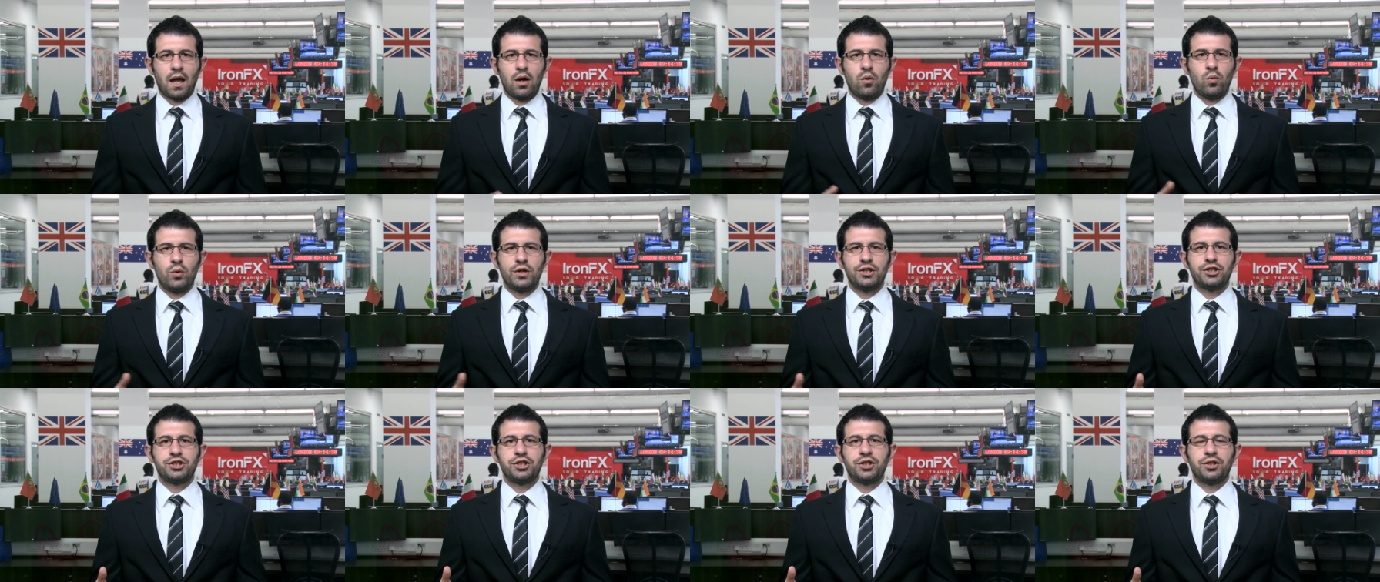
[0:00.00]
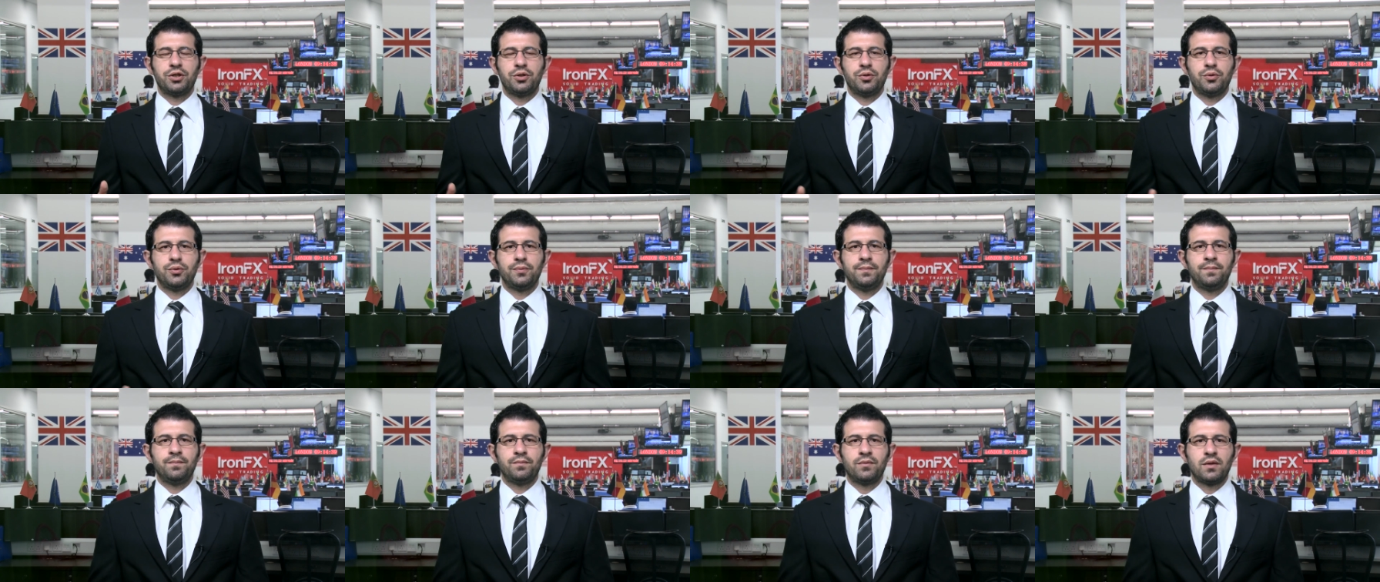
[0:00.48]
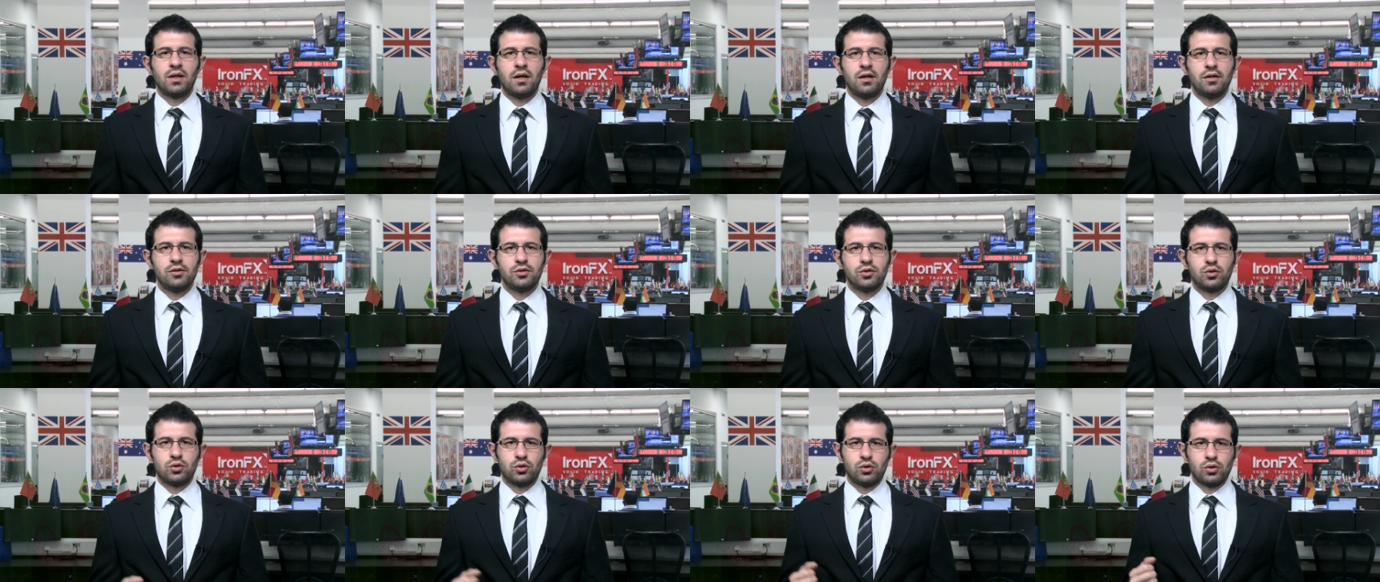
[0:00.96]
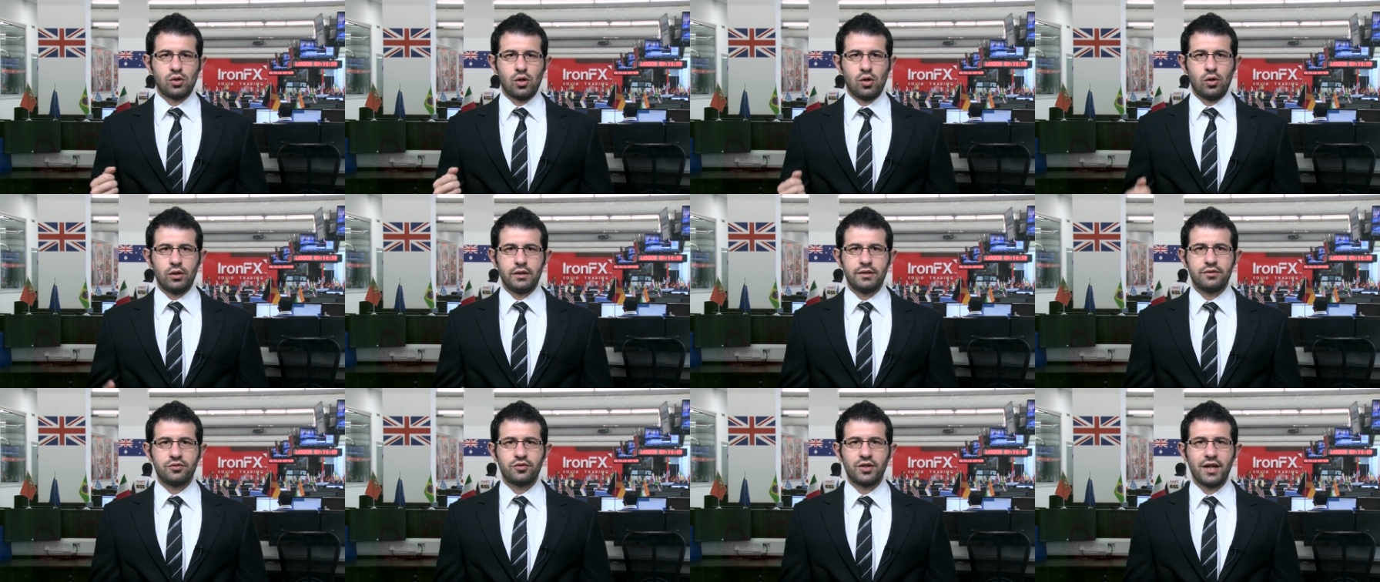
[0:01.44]
wishing you
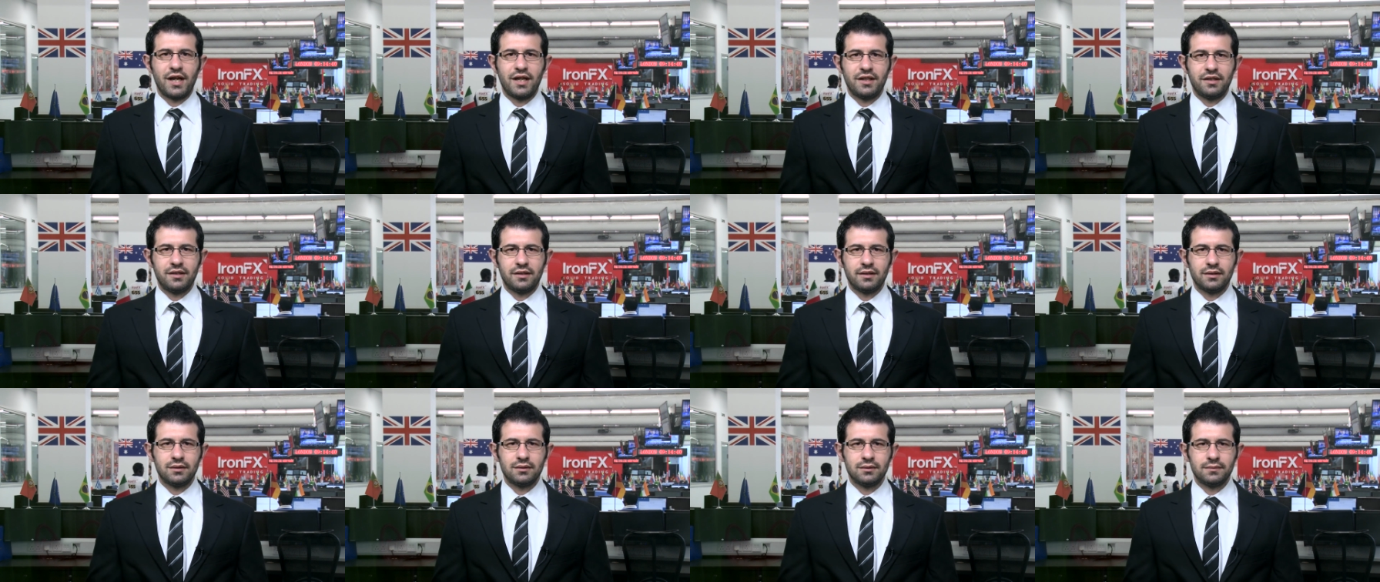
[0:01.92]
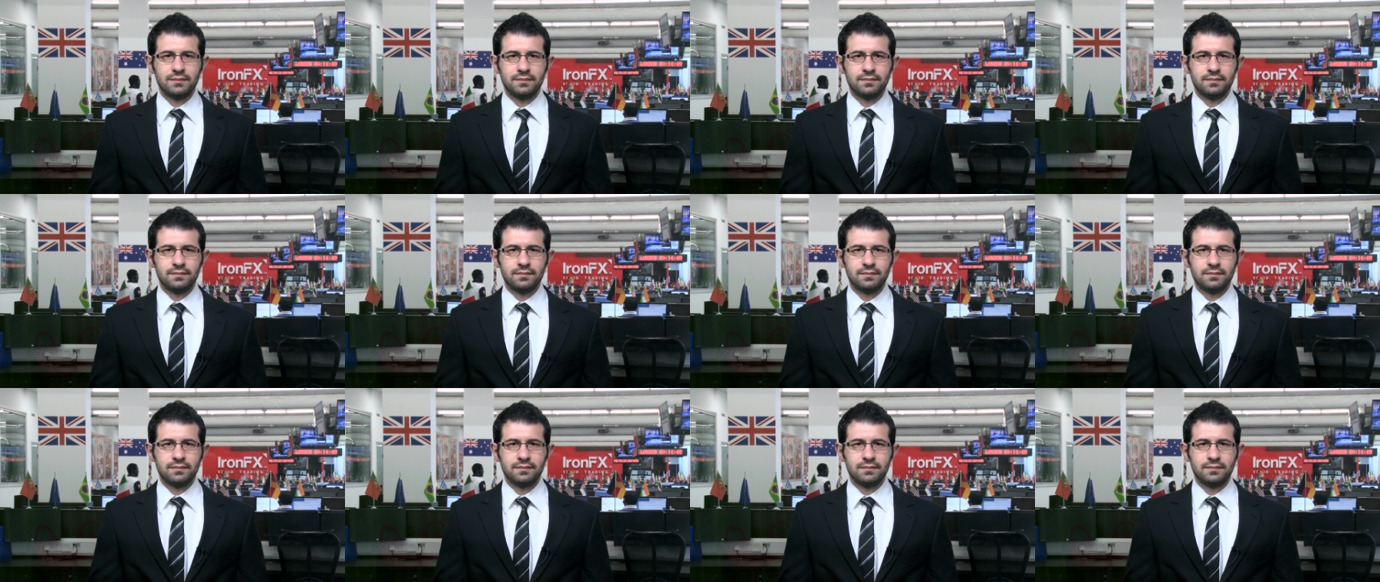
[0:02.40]
solid trading.